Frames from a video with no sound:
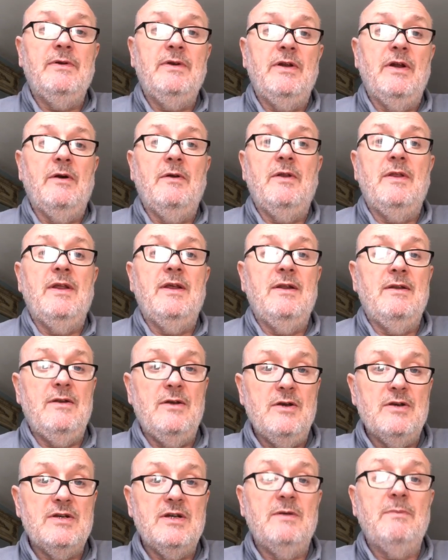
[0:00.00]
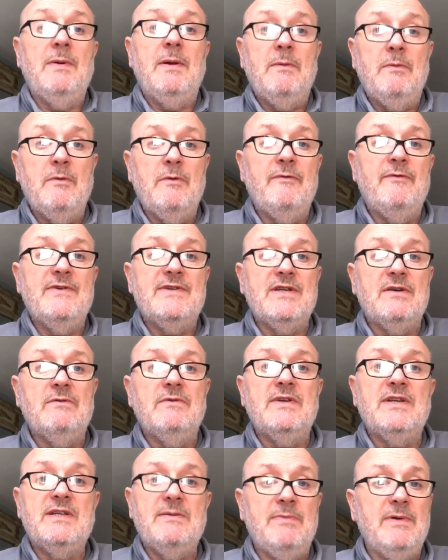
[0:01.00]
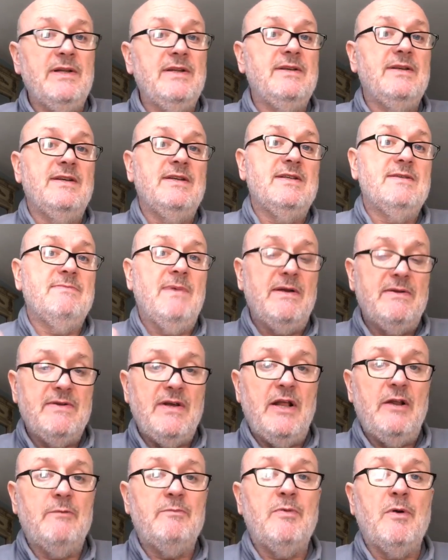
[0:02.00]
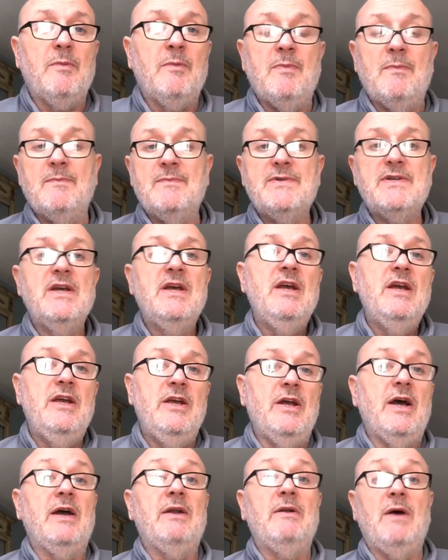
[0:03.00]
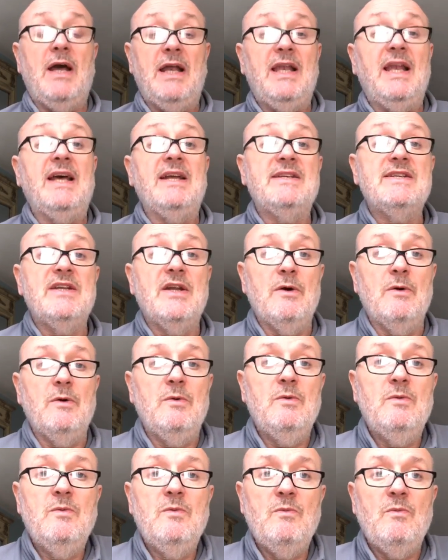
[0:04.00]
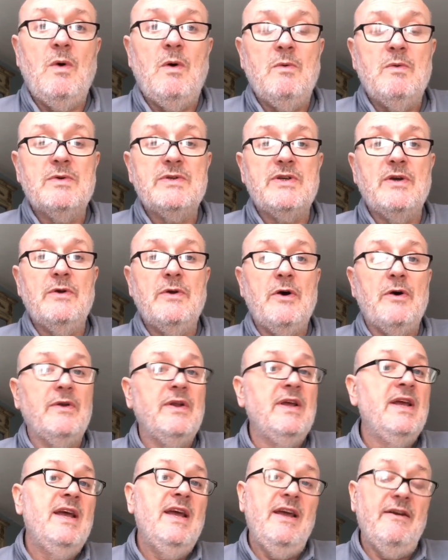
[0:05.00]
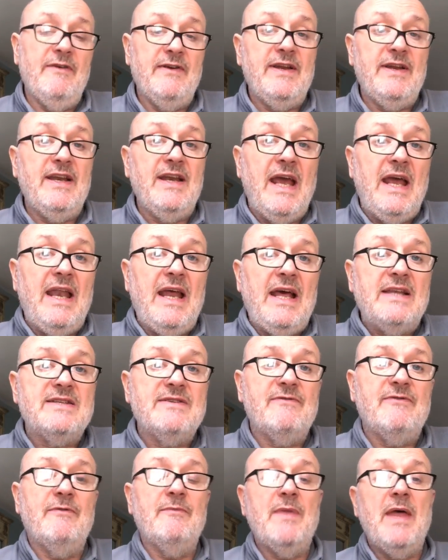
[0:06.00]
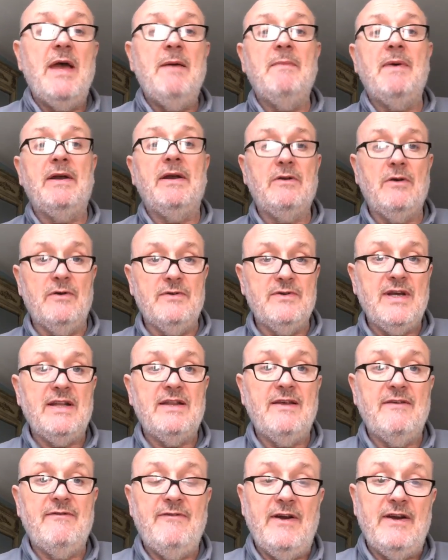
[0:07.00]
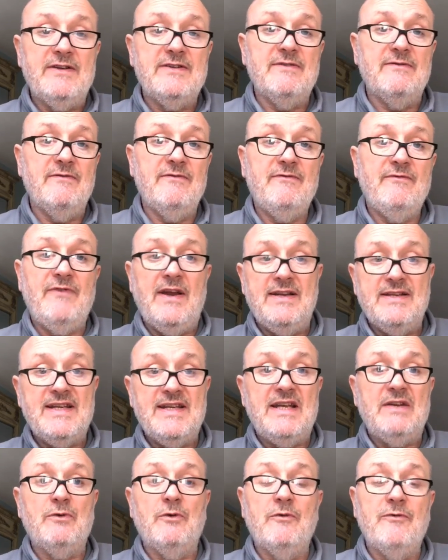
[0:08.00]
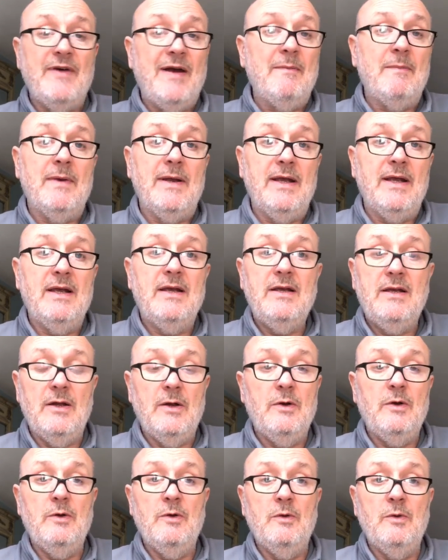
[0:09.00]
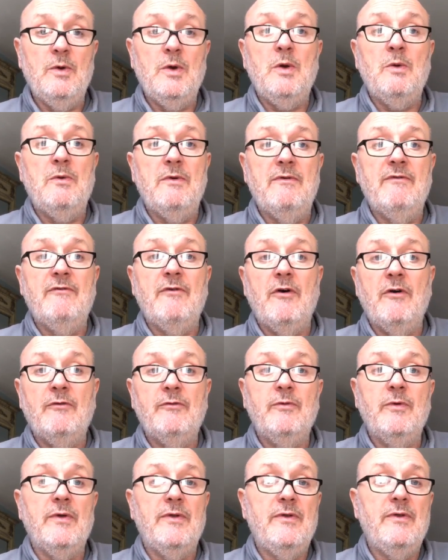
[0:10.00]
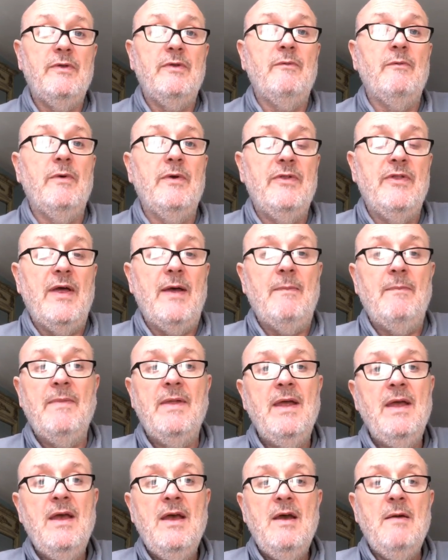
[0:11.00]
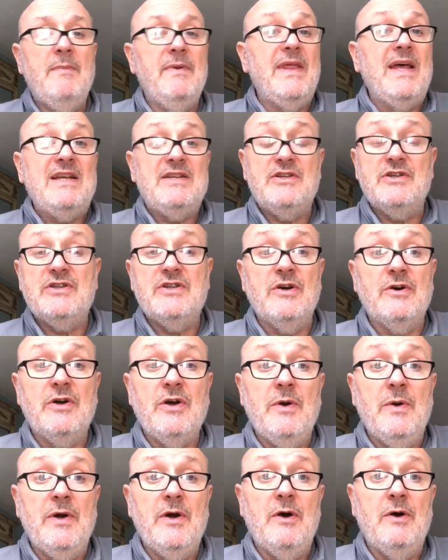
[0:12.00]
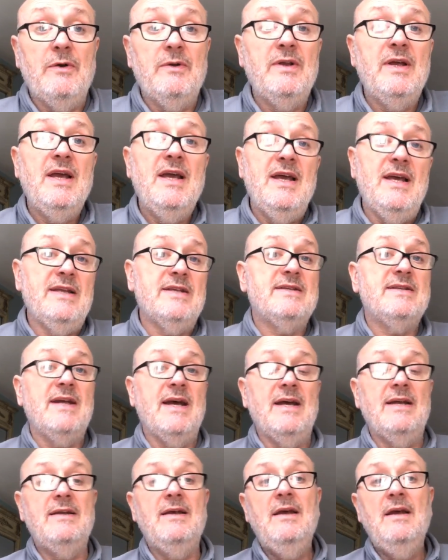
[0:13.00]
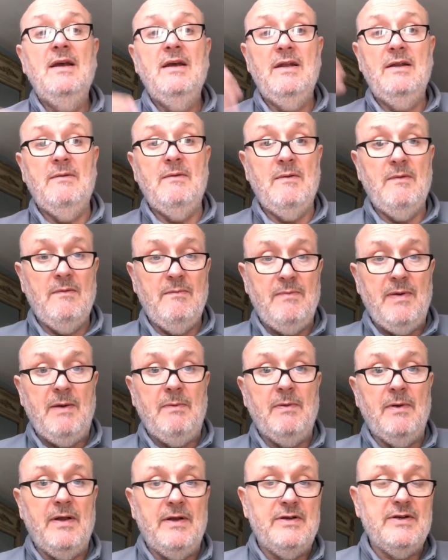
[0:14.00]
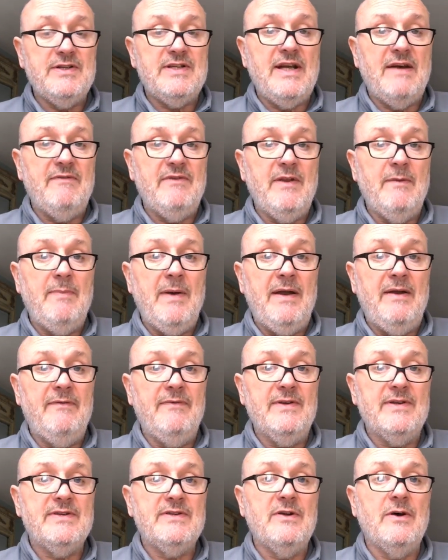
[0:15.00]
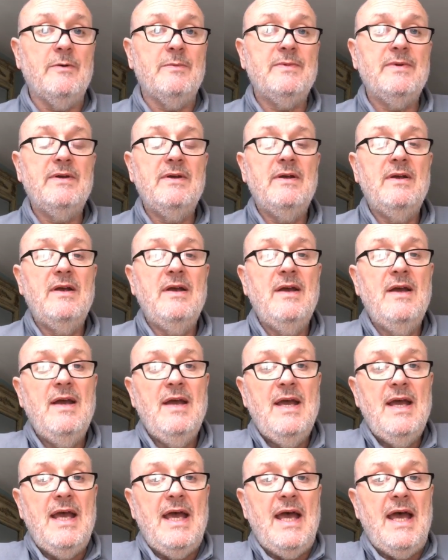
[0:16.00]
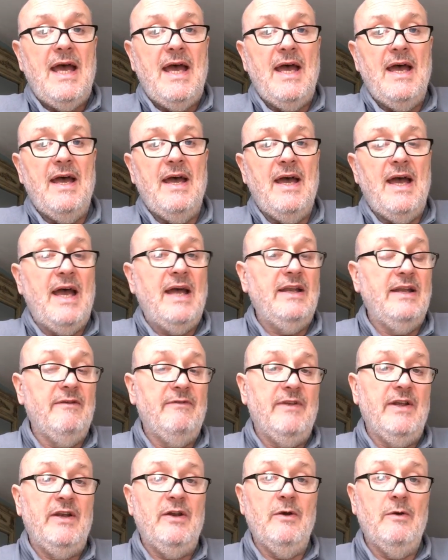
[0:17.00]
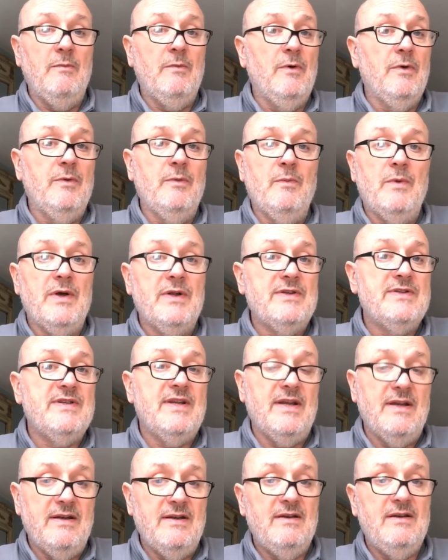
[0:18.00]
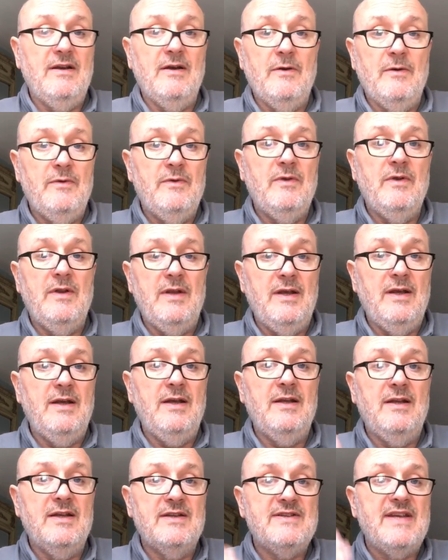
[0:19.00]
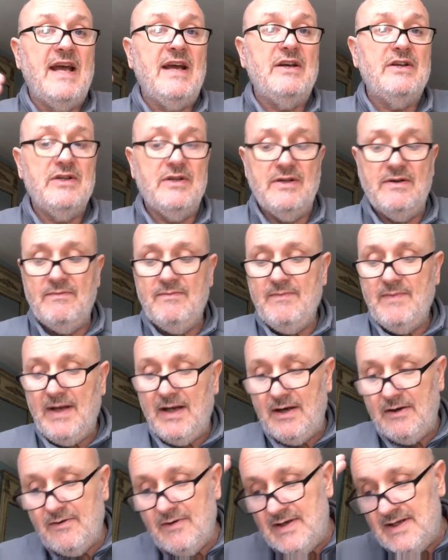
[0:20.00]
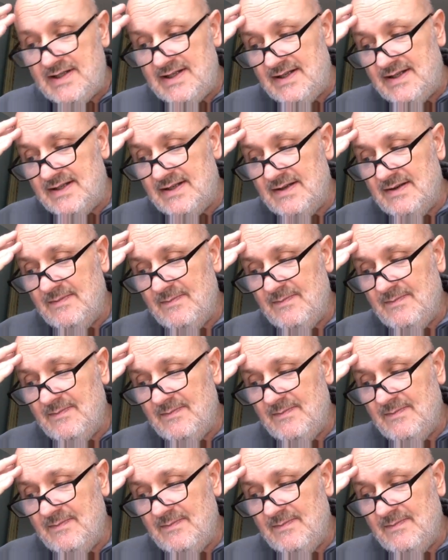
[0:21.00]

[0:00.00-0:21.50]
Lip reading: They're usually people with physical disabilities, mental health problems. I'd like to know what was going on. If I didn't get an answer from them, I'd contact their friends and or family, who were involved with them. But that's just not going on. Instead, people are just having their benefits stopped, and if they do it more than once, then the sanction increases.